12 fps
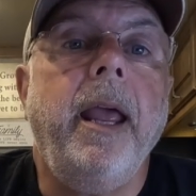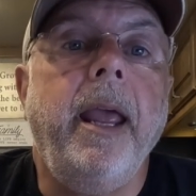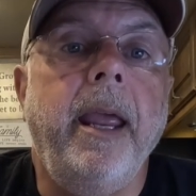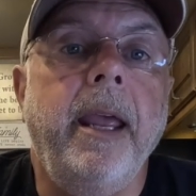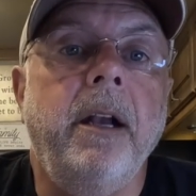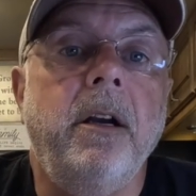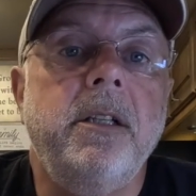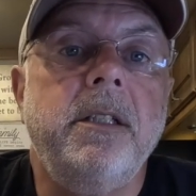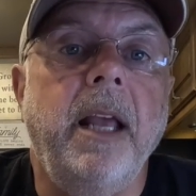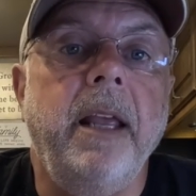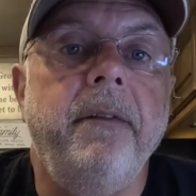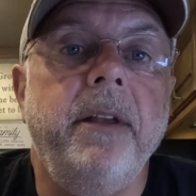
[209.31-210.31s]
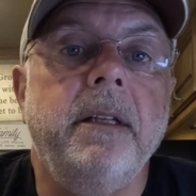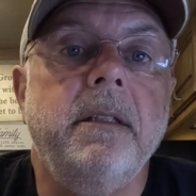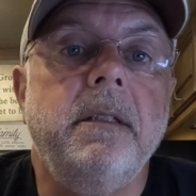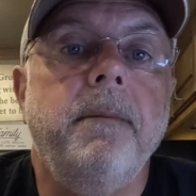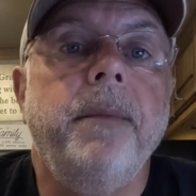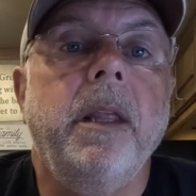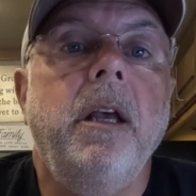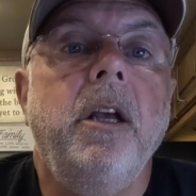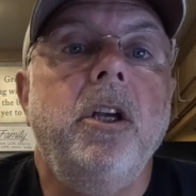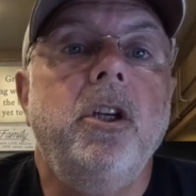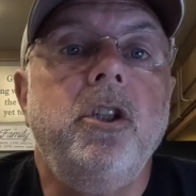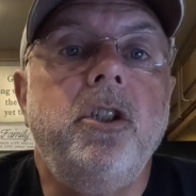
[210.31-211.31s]
and our savings
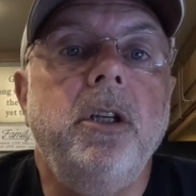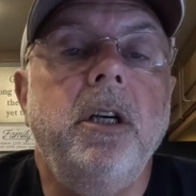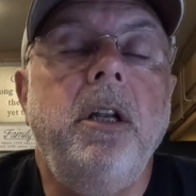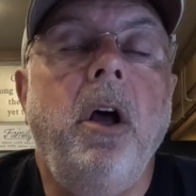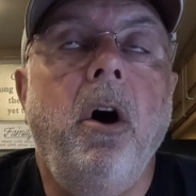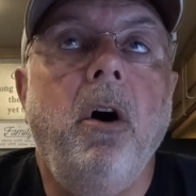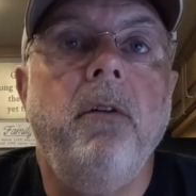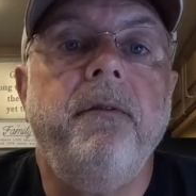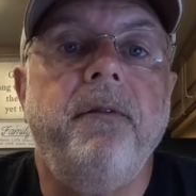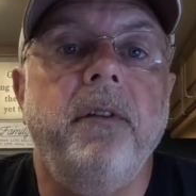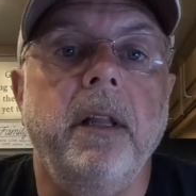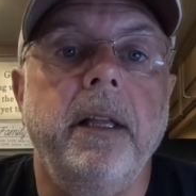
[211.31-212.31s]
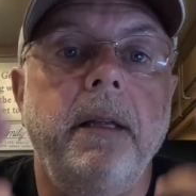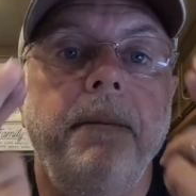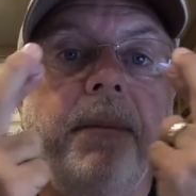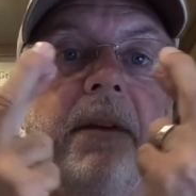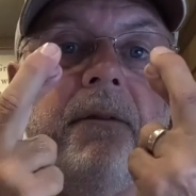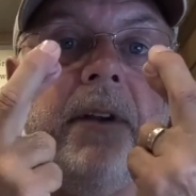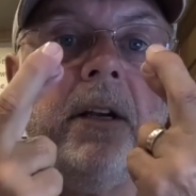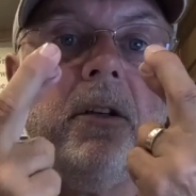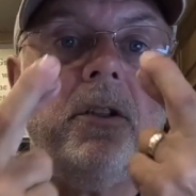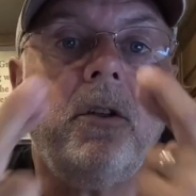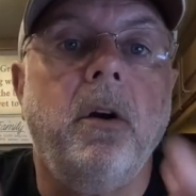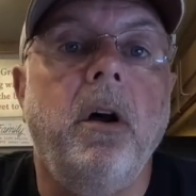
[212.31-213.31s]
should hopefully,
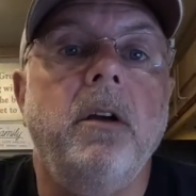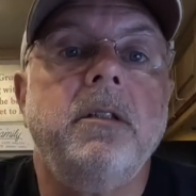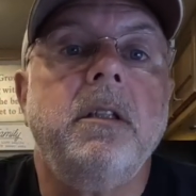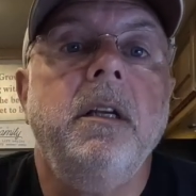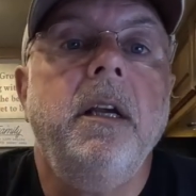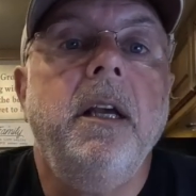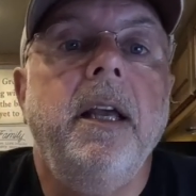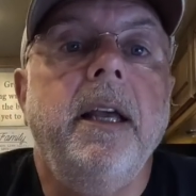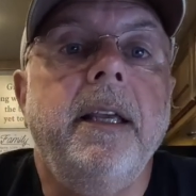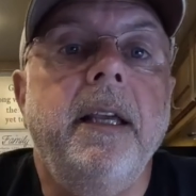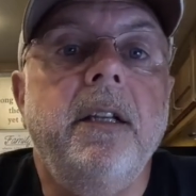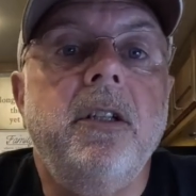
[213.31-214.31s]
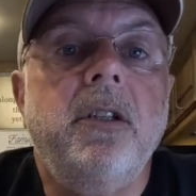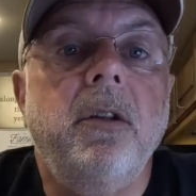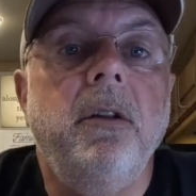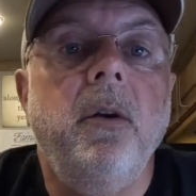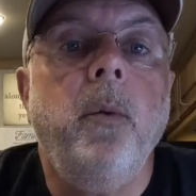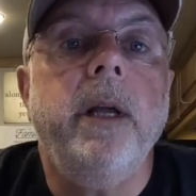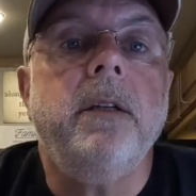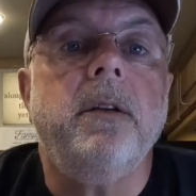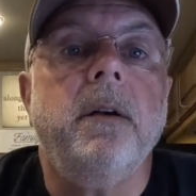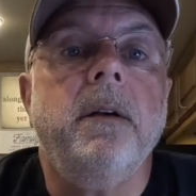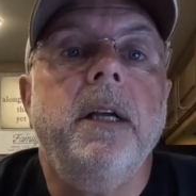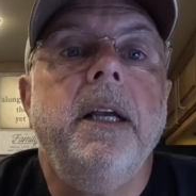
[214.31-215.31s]
fingers crossed, get us through the
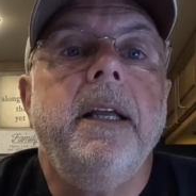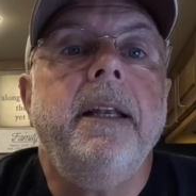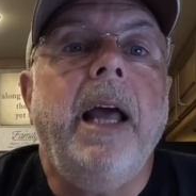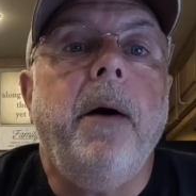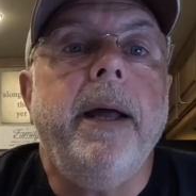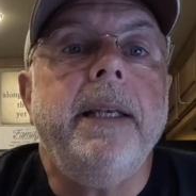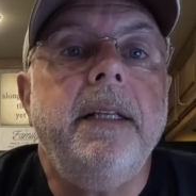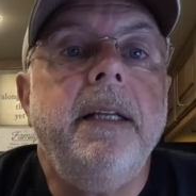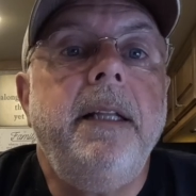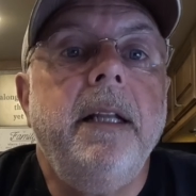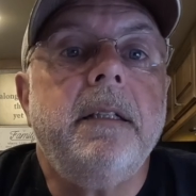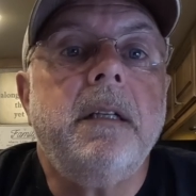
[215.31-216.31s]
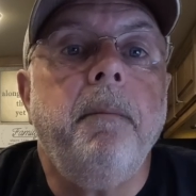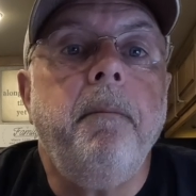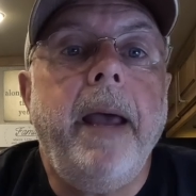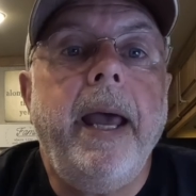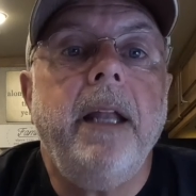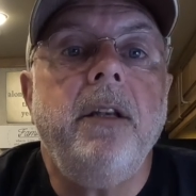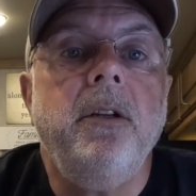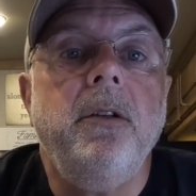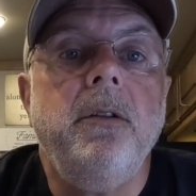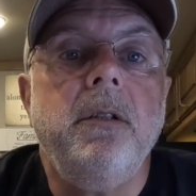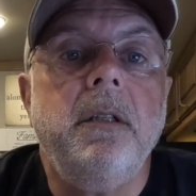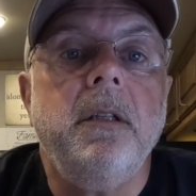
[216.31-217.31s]
winter. Now, I did get some bad
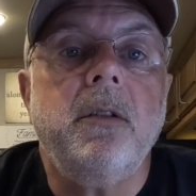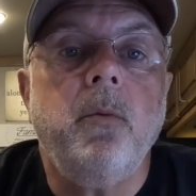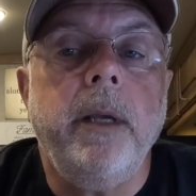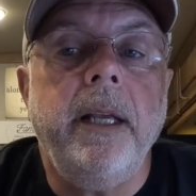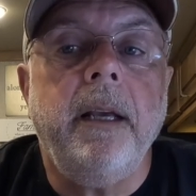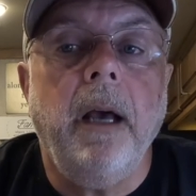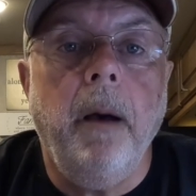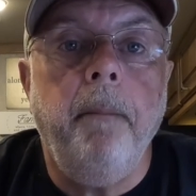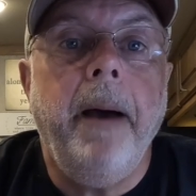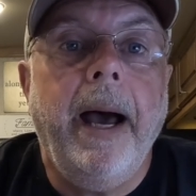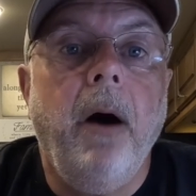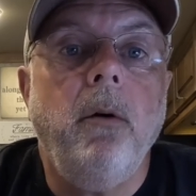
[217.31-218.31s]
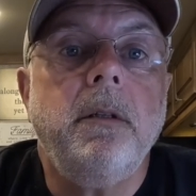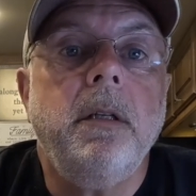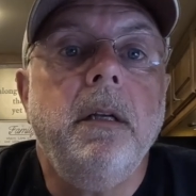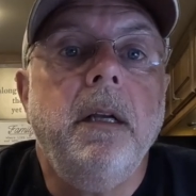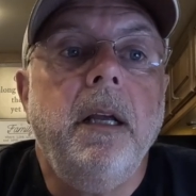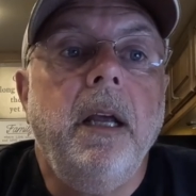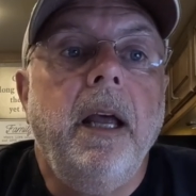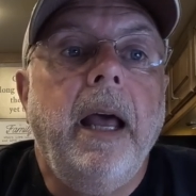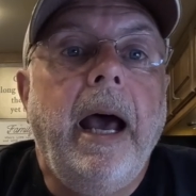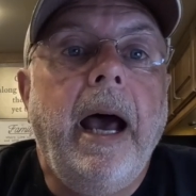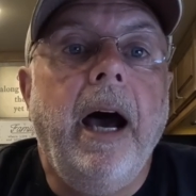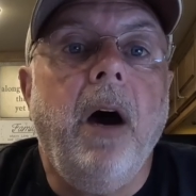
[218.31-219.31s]
news this week about
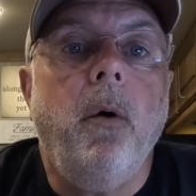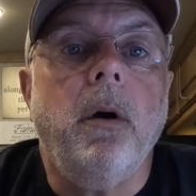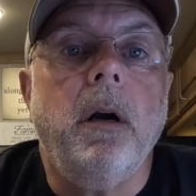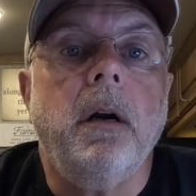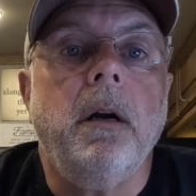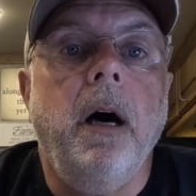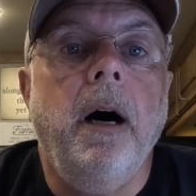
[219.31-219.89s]
our